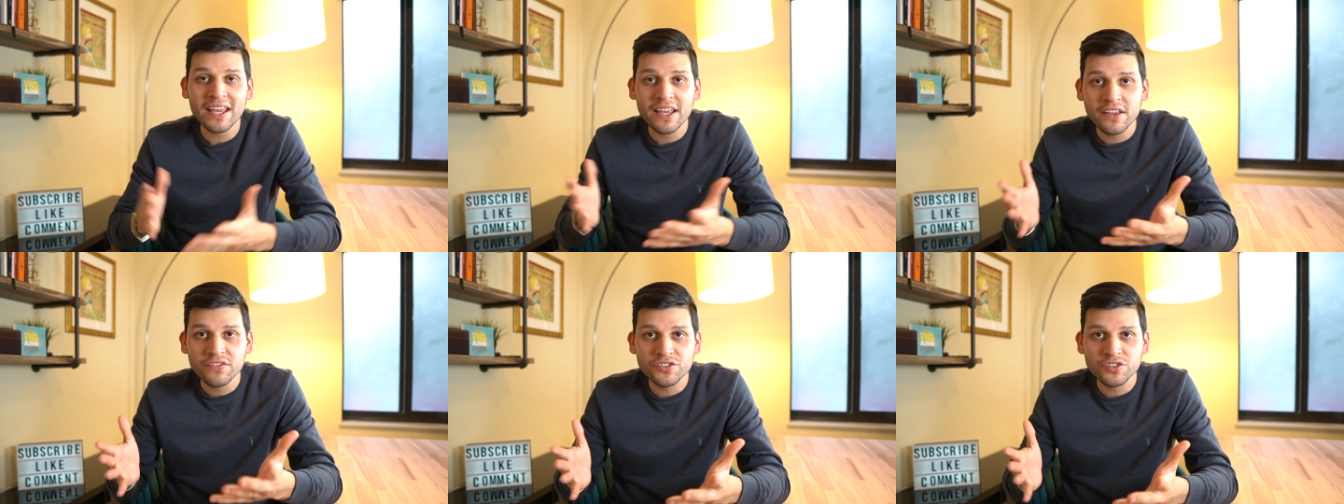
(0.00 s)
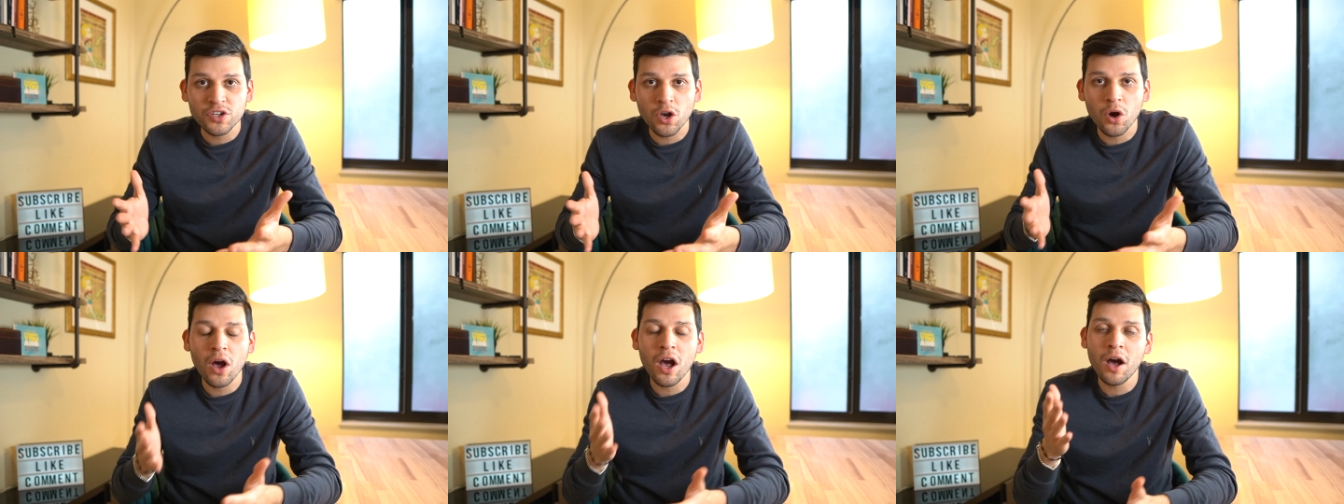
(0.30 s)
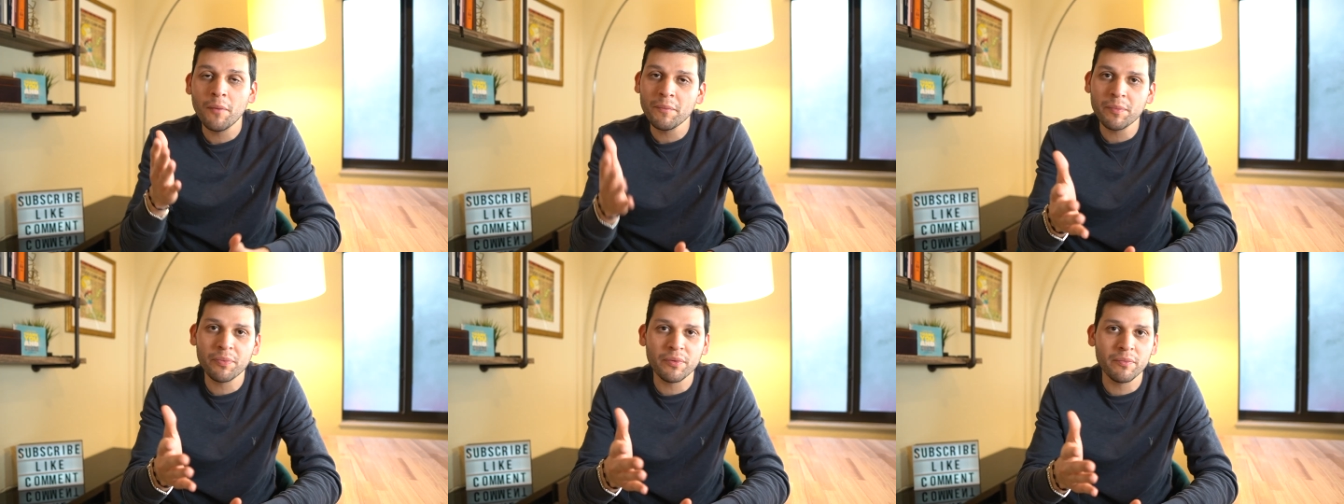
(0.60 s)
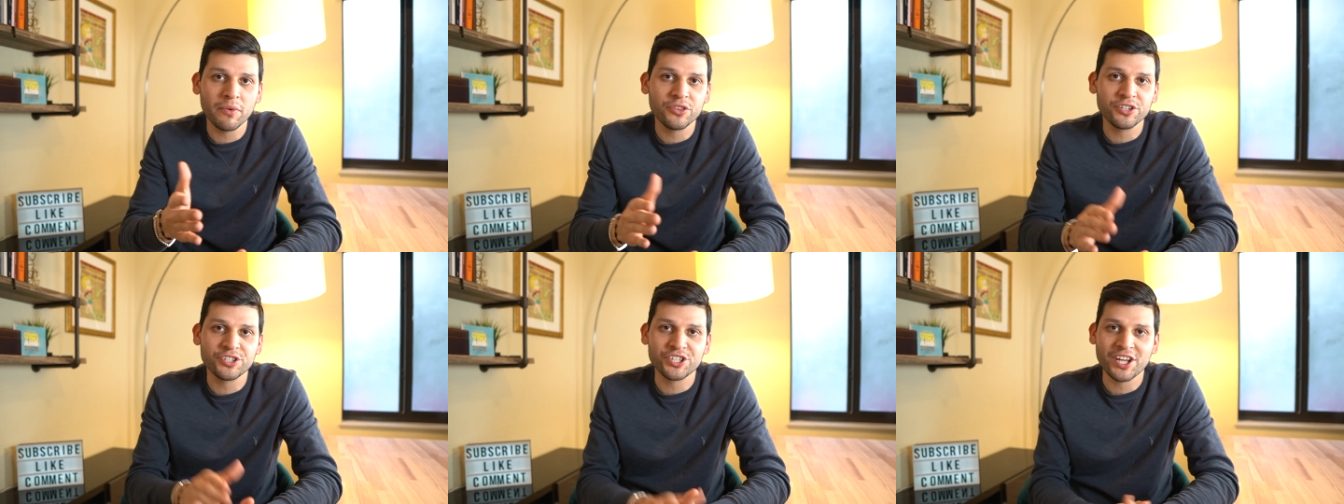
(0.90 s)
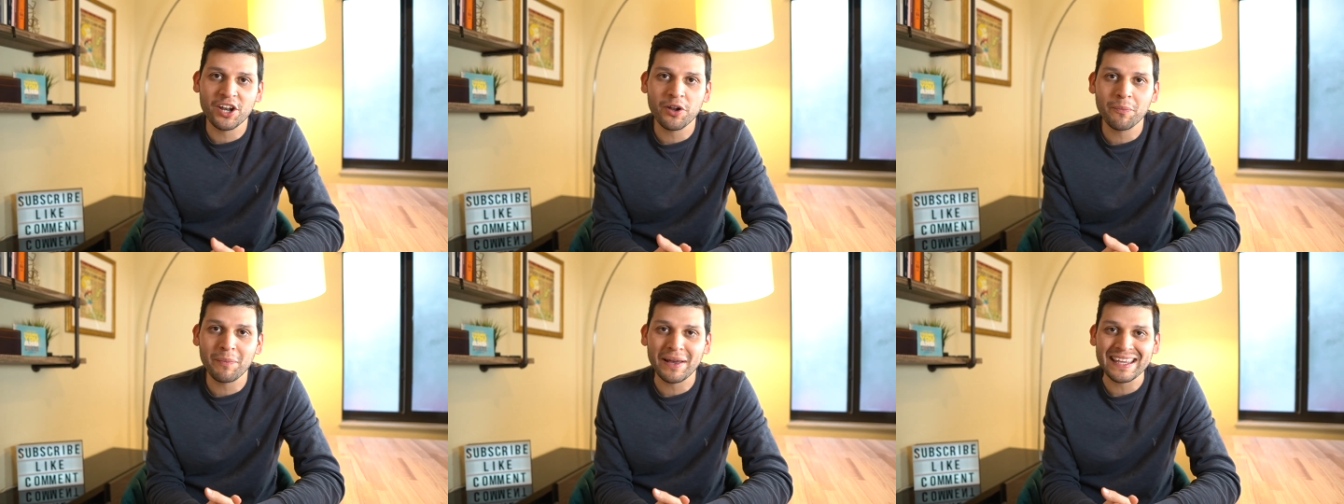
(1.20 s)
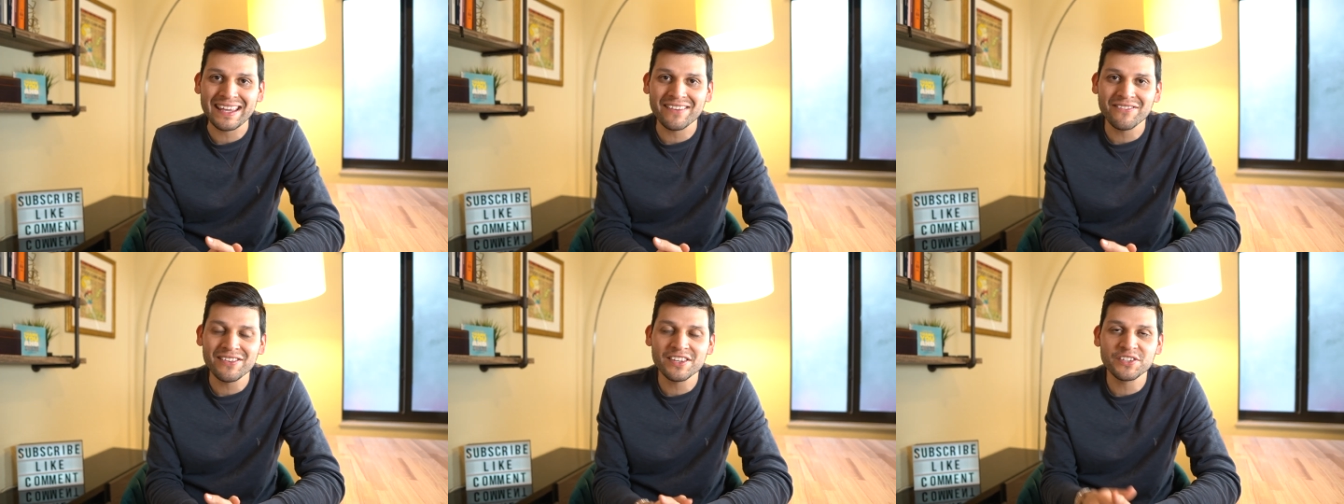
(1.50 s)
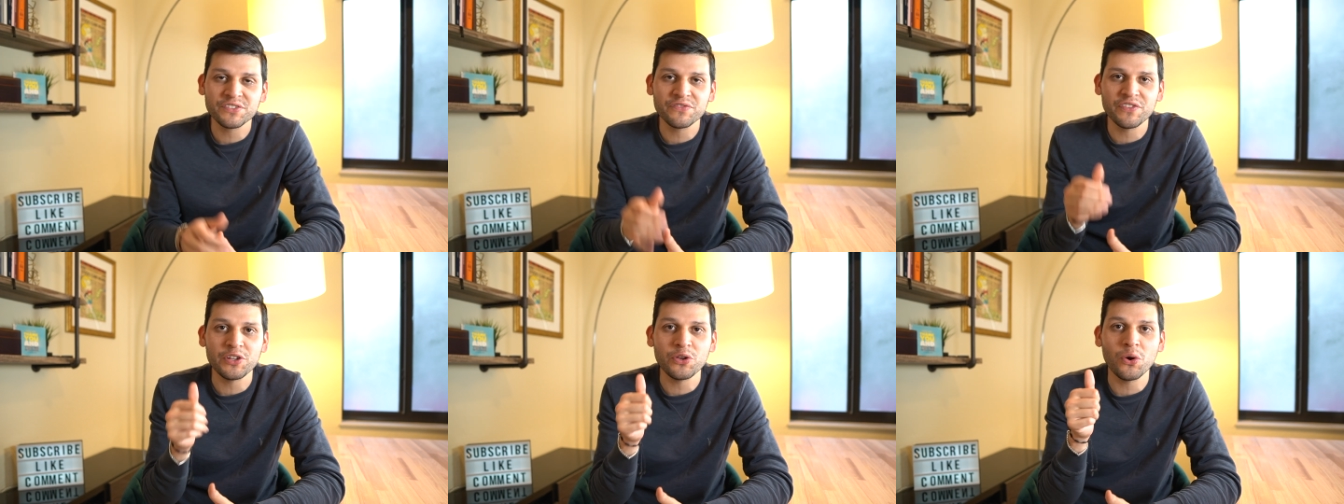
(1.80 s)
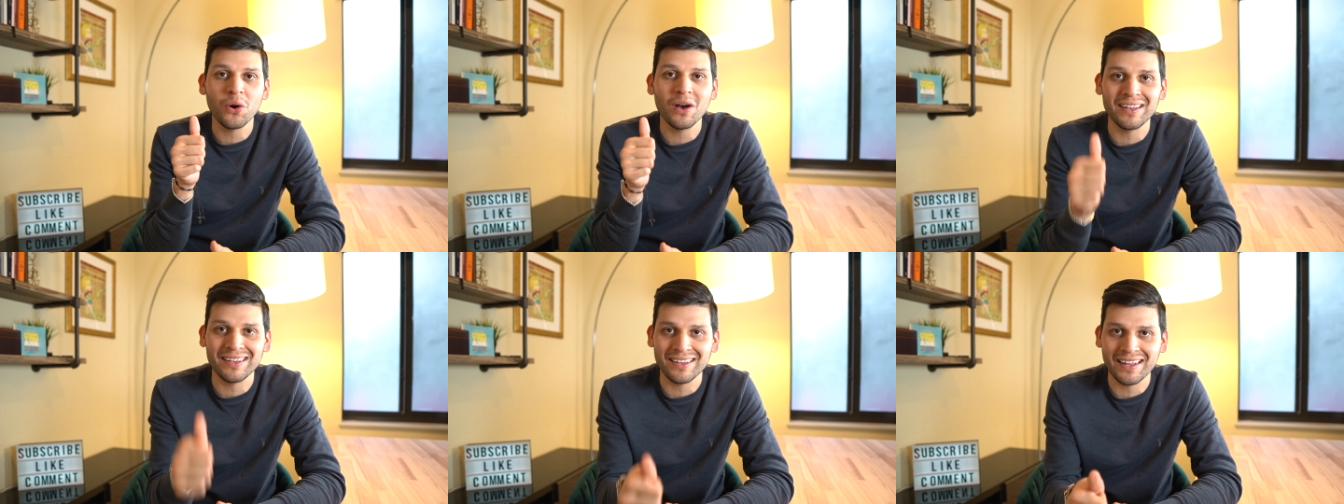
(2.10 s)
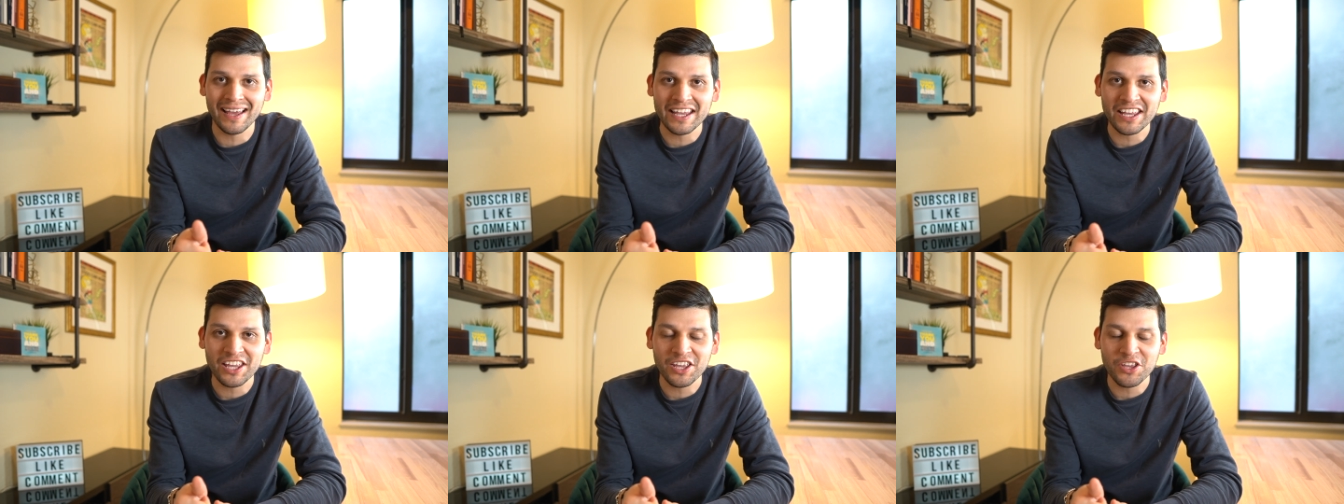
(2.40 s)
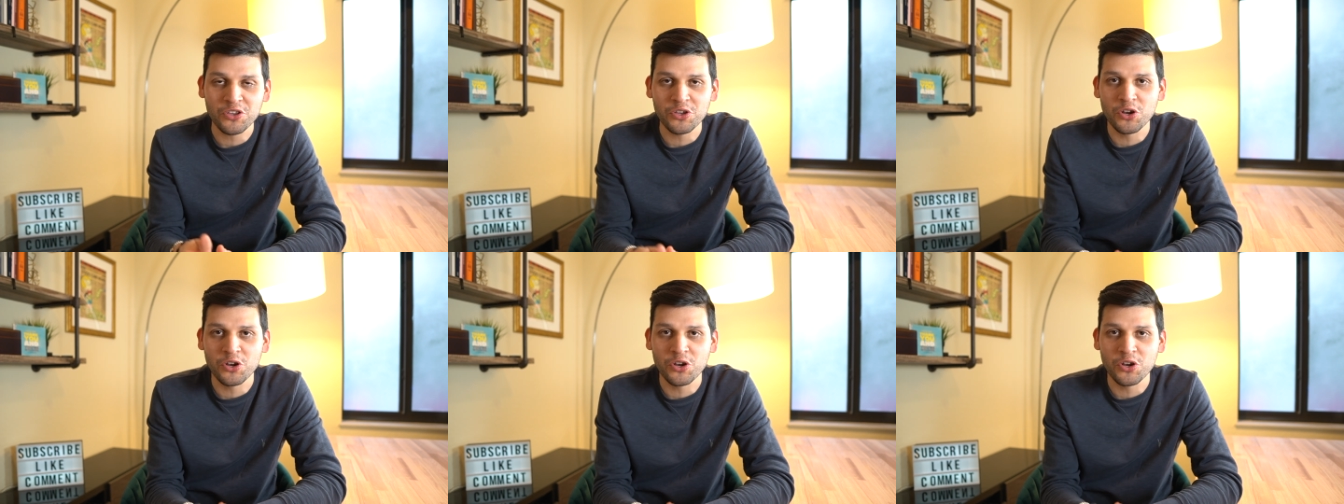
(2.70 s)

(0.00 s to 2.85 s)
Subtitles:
If so, help me promote the channel by giving this video a like,